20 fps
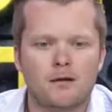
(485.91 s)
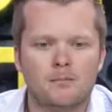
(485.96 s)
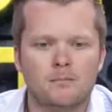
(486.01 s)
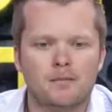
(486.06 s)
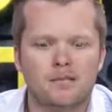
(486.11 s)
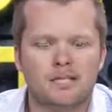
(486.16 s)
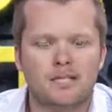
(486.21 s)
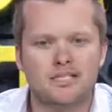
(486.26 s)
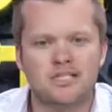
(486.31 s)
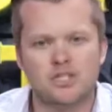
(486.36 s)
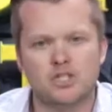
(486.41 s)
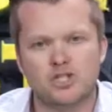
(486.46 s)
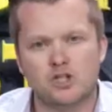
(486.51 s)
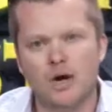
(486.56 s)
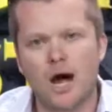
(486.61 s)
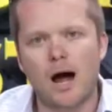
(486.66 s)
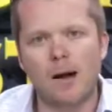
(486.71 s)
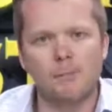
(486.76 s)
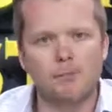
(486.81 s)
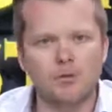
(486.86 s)
because it's your
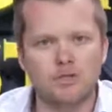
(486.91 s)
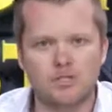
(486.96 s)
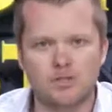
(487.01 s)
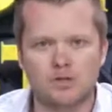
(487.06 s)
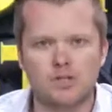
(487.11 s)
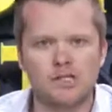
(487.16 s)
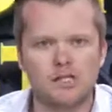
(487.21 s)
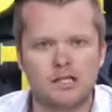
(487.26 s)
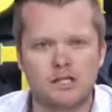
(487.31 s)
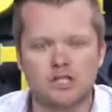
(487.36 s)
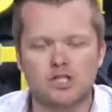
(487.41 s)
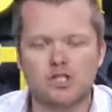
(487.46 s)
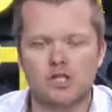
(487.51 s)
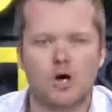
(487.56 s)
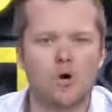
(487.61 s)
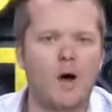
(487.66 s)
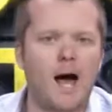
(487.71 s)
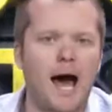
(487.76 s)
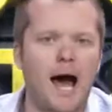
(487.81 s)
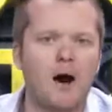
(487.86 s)
opportunity to
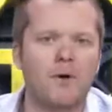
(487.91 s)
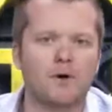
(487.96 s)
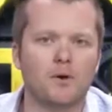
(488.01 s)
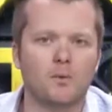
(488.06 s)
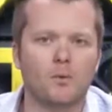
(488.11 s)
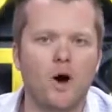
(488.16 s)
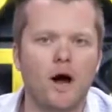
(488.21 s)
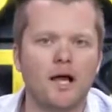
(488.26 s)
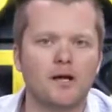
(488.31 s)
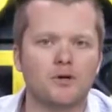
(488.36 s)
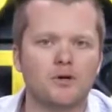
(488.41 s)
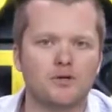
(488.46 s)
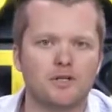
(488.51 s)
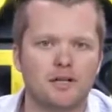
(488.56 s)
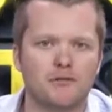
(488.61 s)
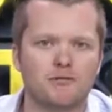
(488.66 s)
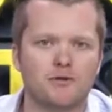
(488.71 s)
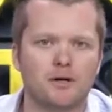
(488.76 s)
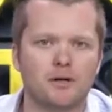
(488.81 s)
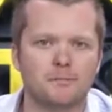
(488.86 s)
show how and why you're
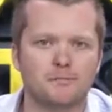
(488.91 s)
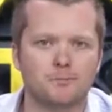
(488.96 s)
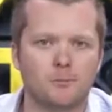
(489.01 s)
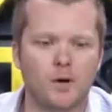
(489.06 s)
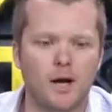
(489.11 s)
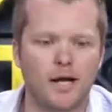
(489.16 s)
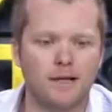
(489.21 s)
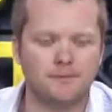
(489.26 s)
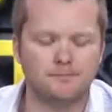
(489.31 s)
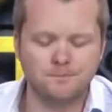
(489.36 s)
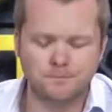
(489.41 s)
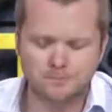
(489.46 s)
different, right?